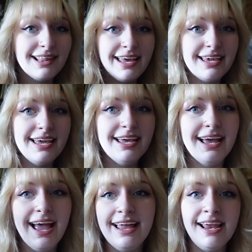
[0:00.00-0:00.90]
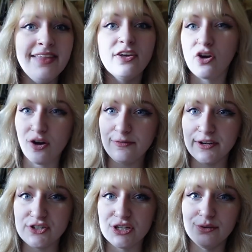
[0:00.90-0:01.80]
Like and, and the
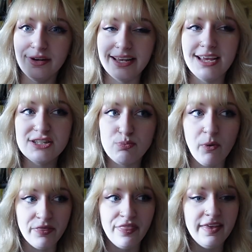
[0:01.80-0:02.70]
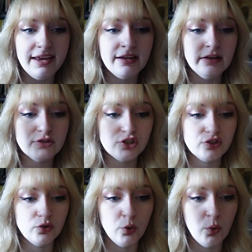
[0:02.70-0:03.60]
girlfriend too. Like it's one thing
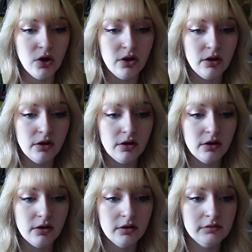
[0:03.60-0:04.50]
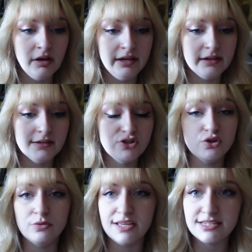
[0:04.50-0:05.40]
to like
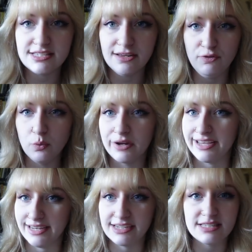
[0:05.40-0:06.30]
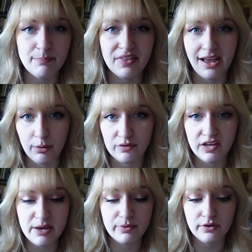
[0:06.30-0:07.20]
do this if you were getting something out of
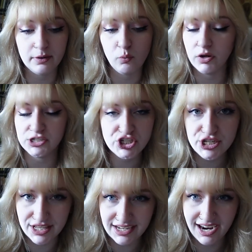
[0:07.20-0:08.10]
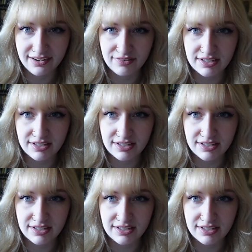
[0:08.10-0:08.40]
it. But like, what is she getting out of